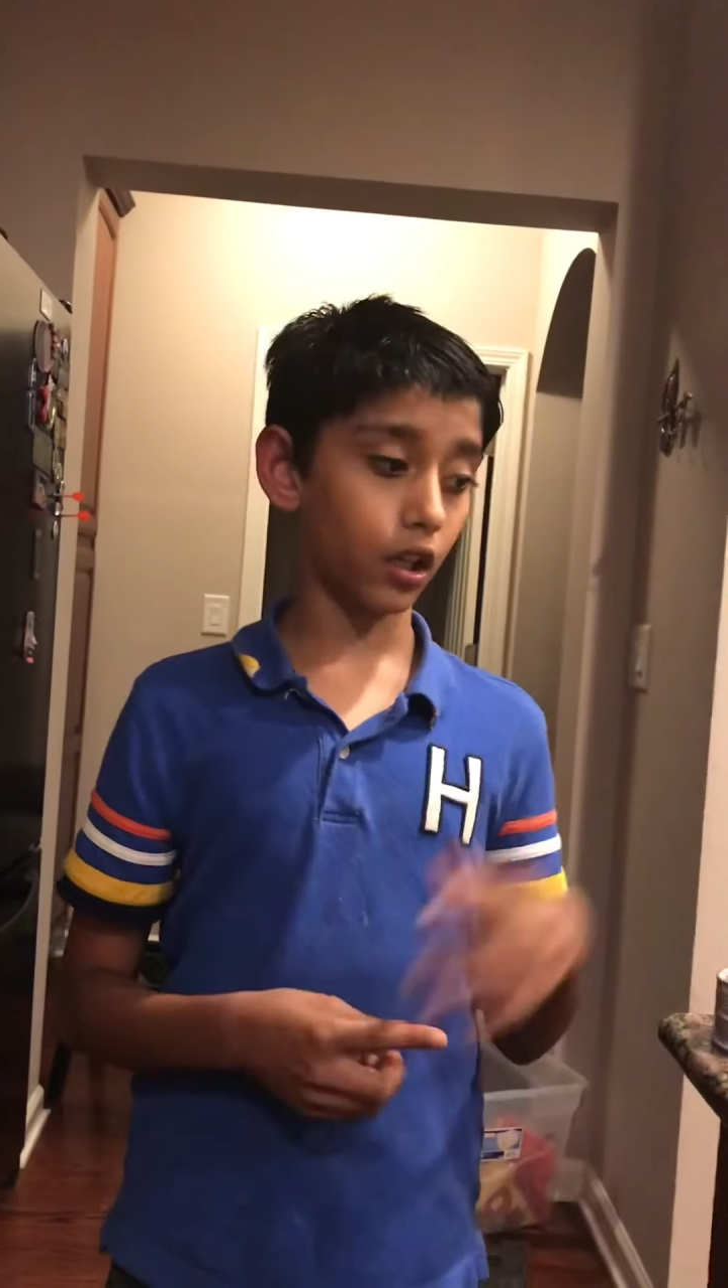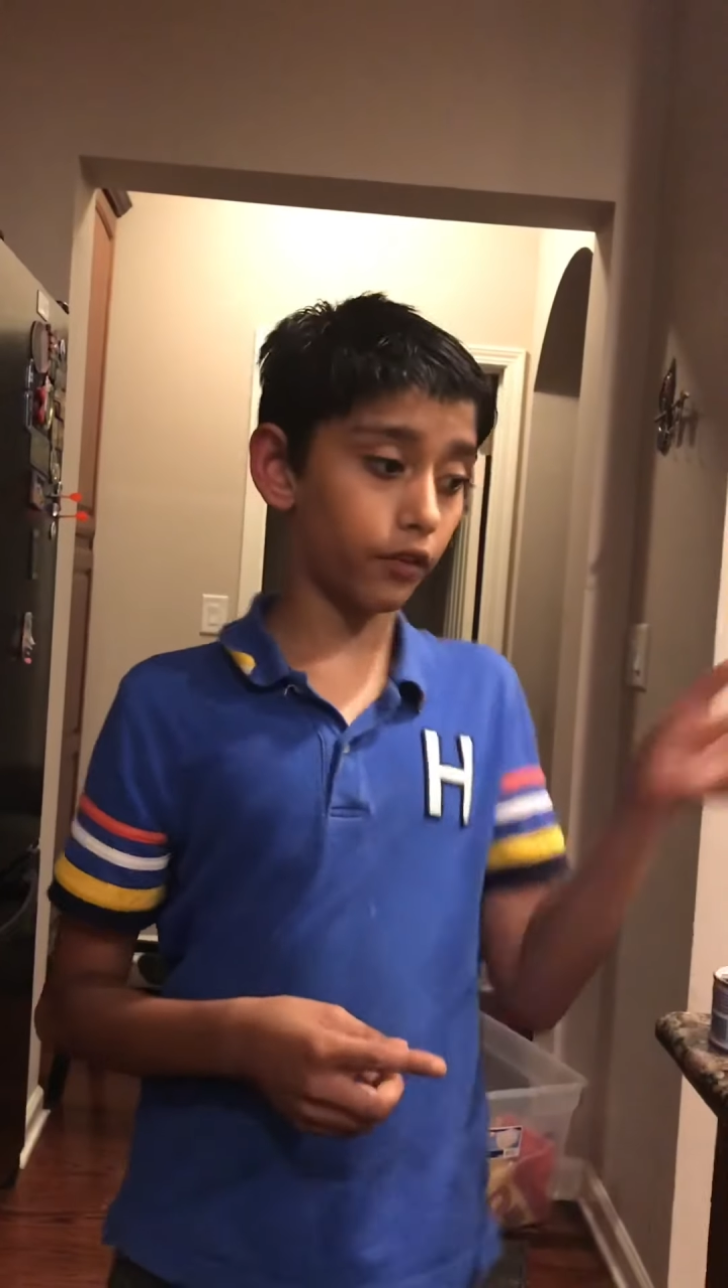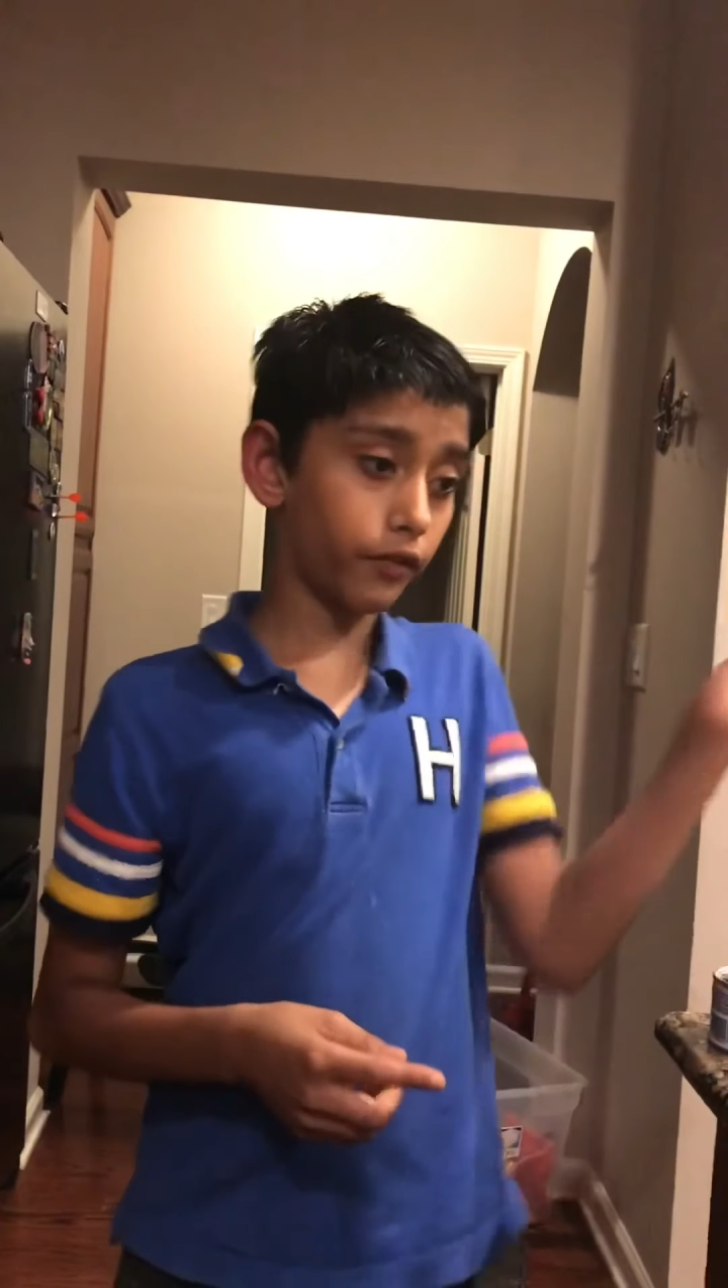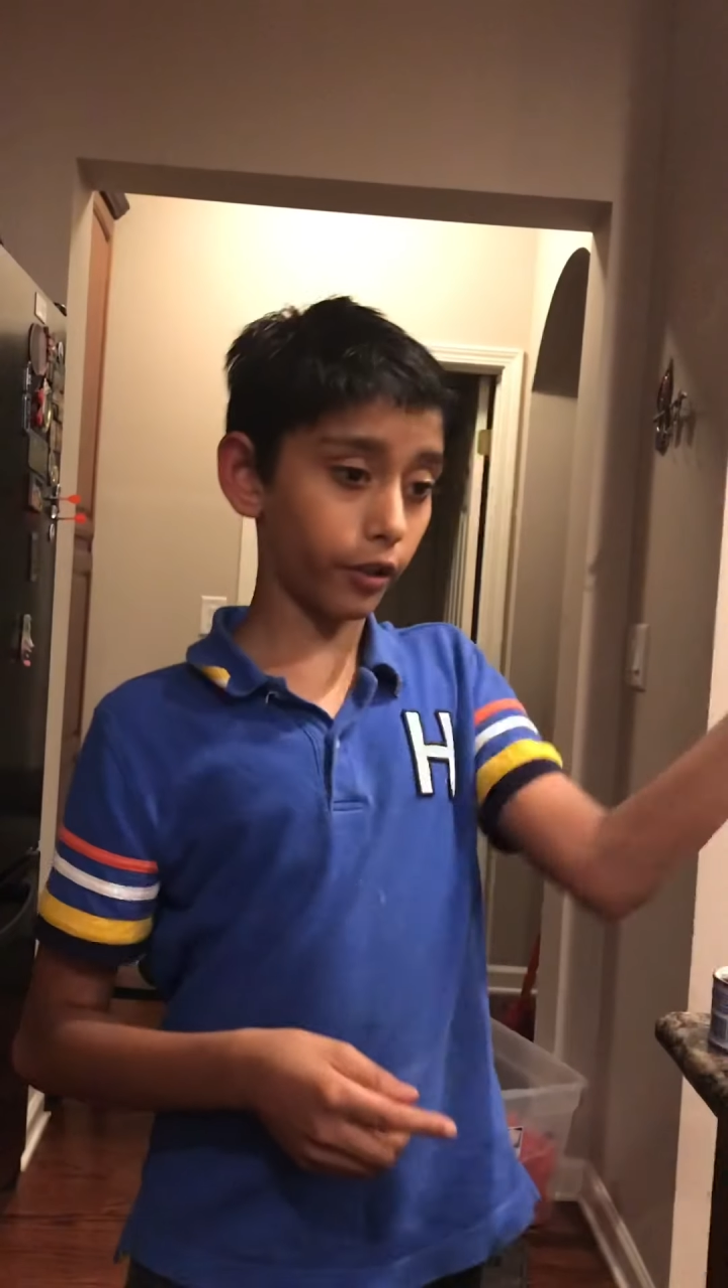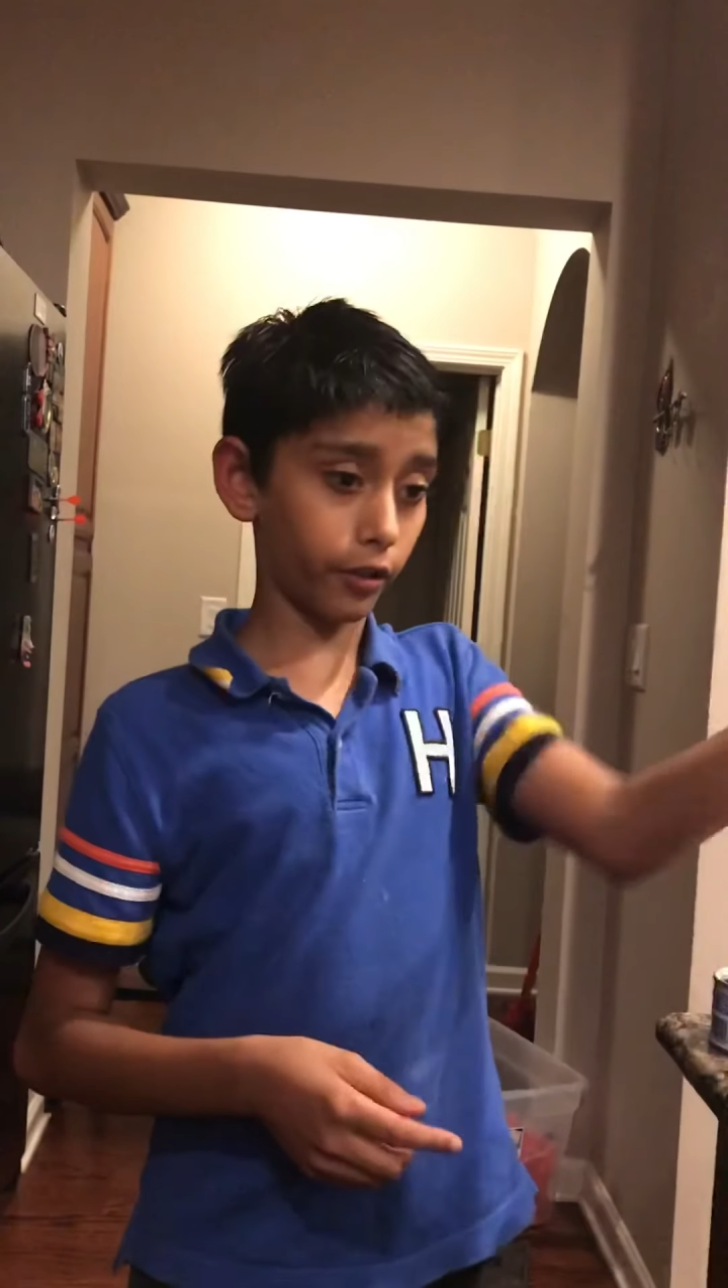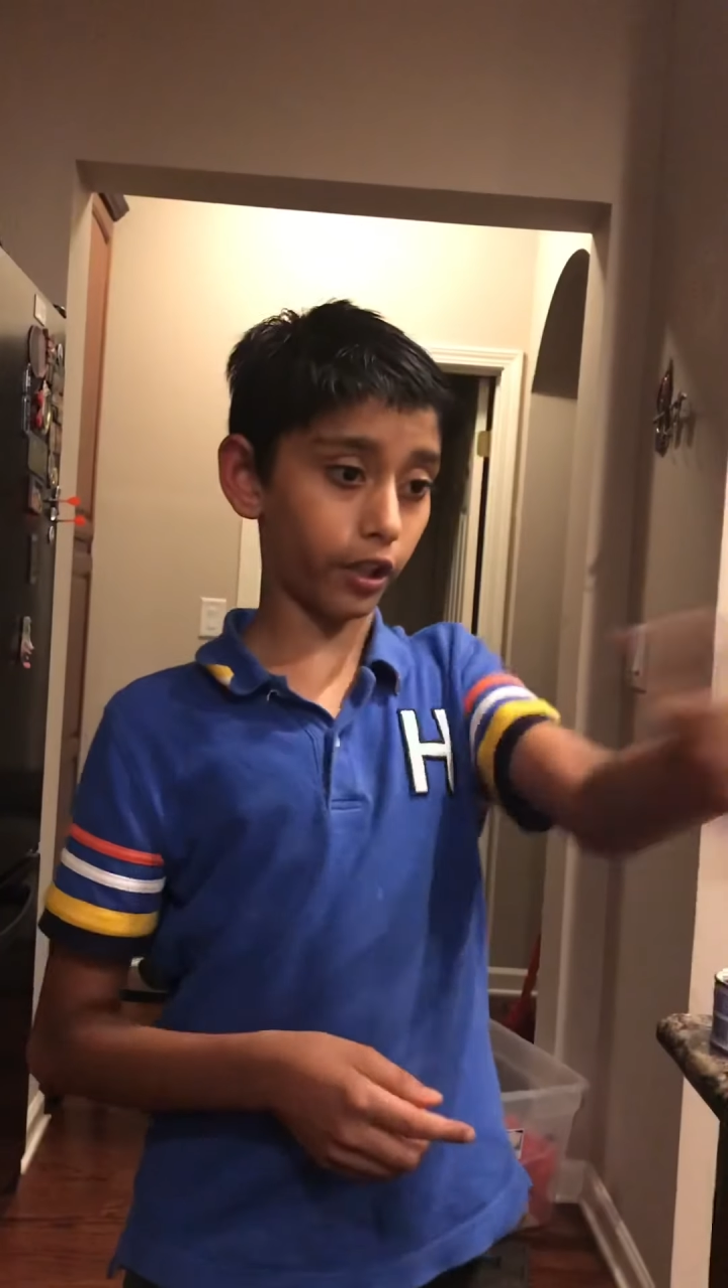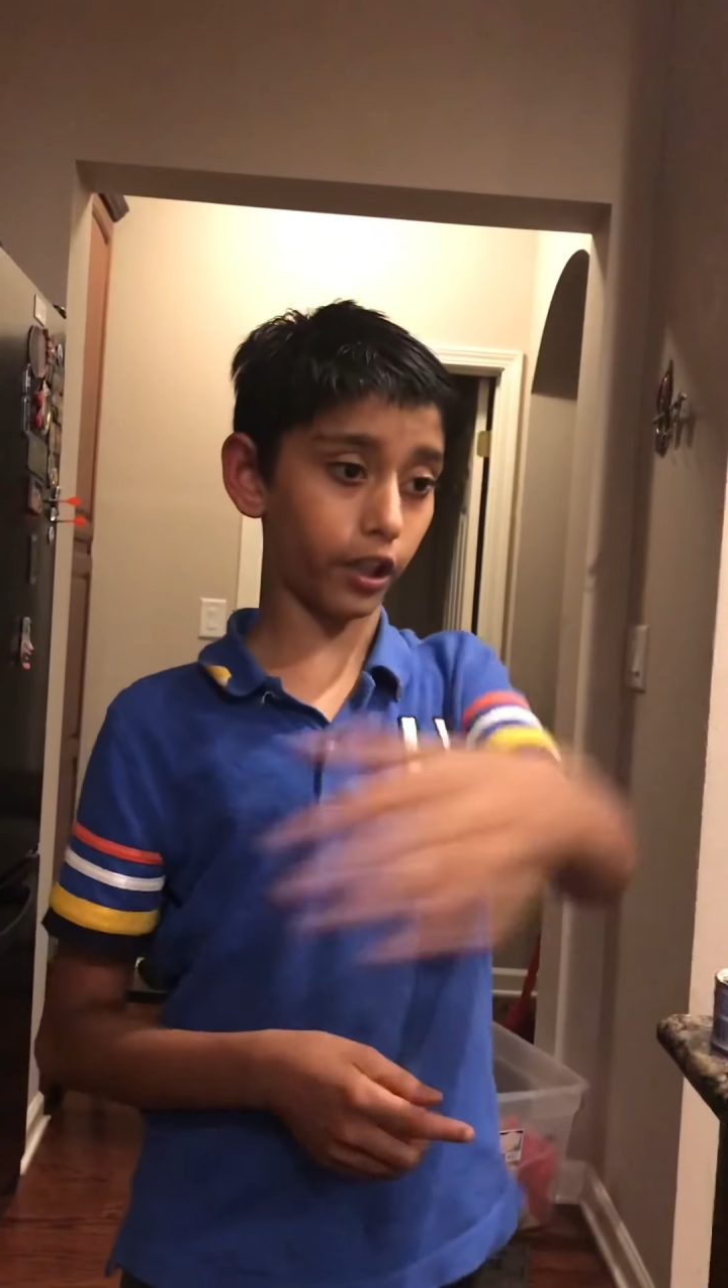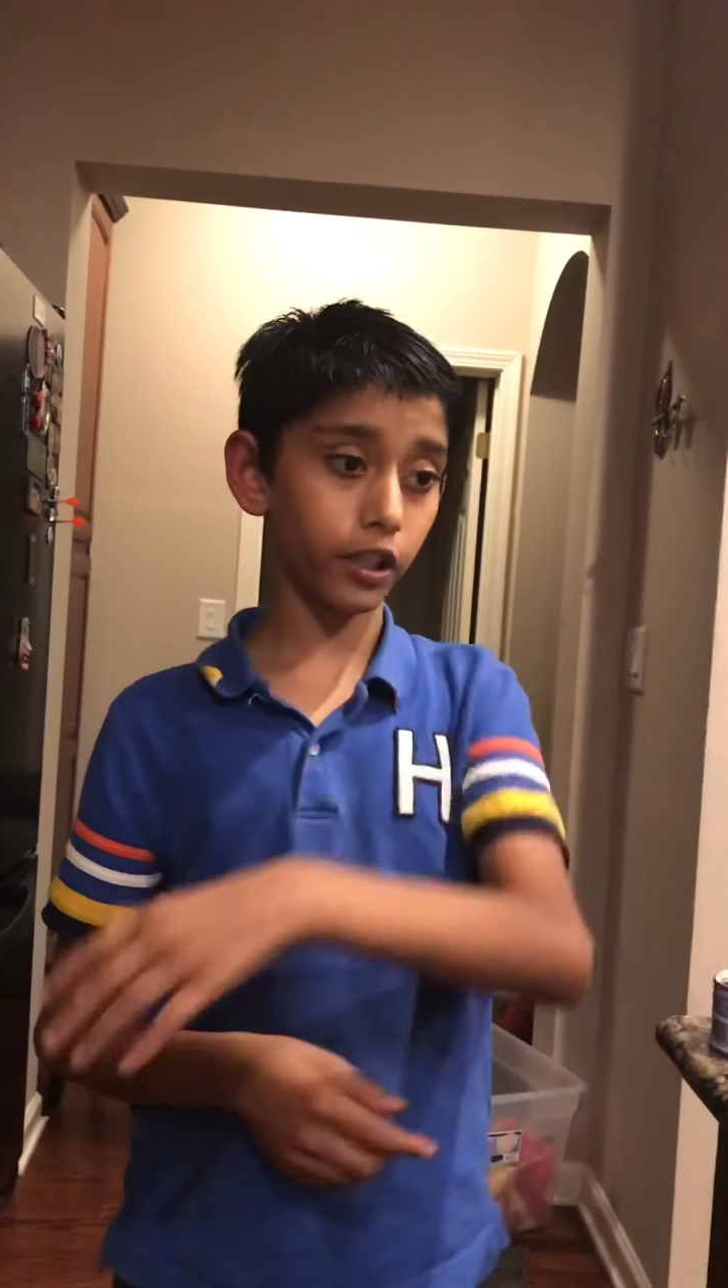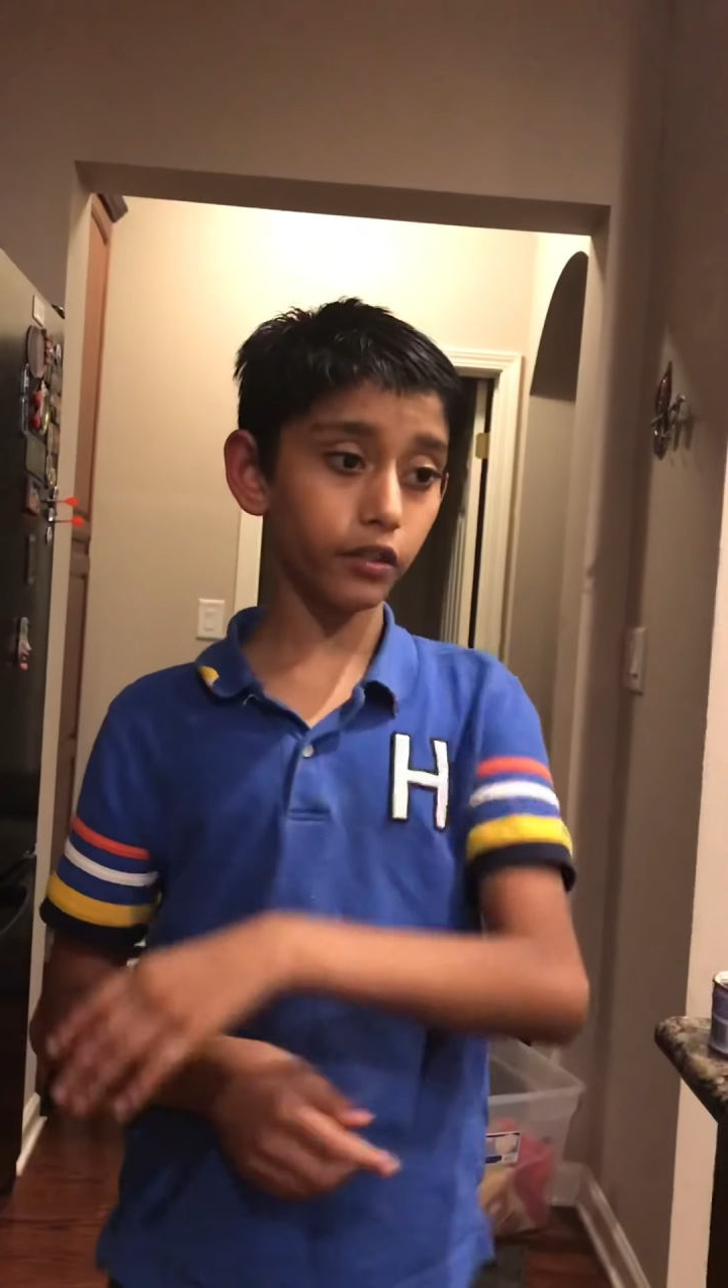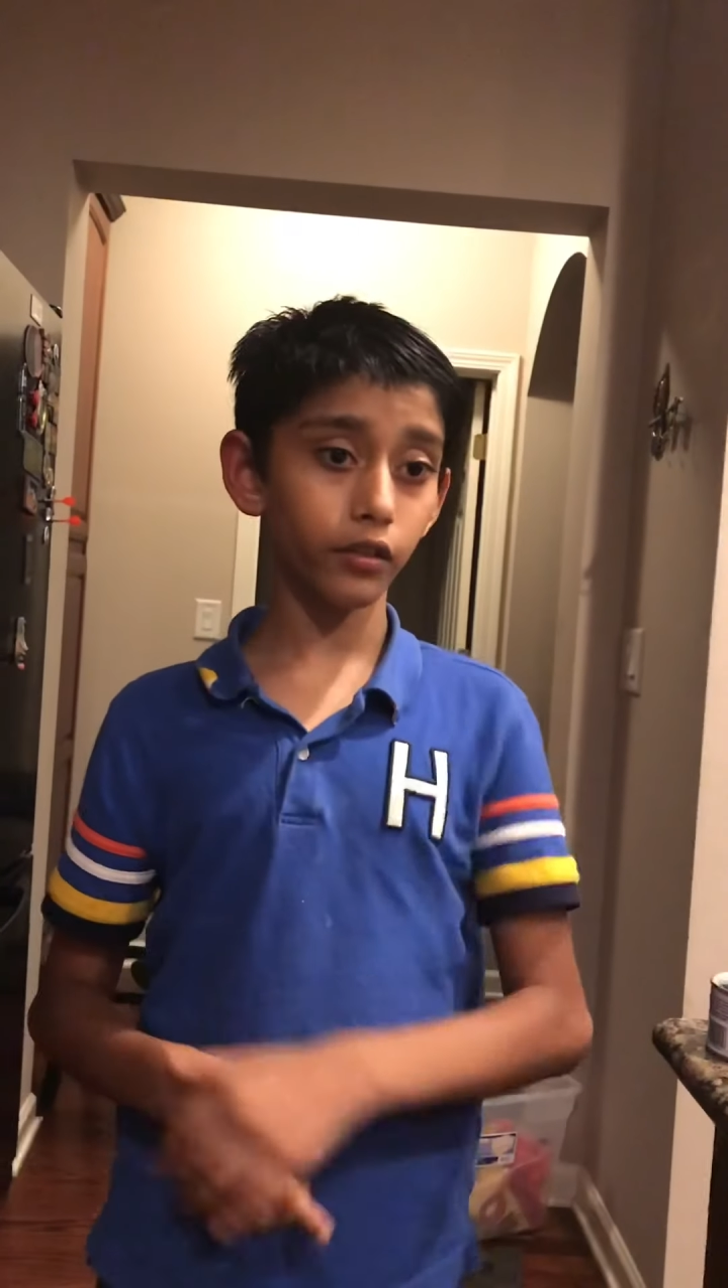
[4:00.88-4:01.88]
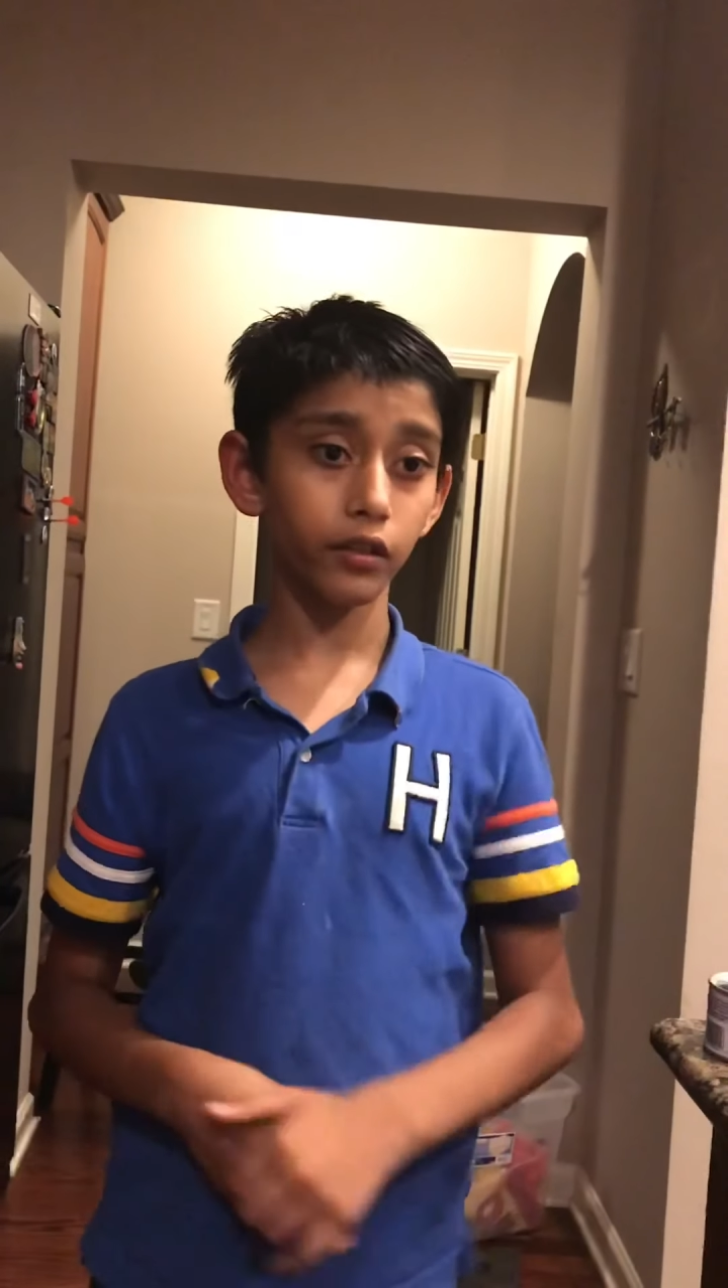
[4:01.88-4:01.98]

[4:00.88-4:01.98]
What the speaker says: Fahrenheit,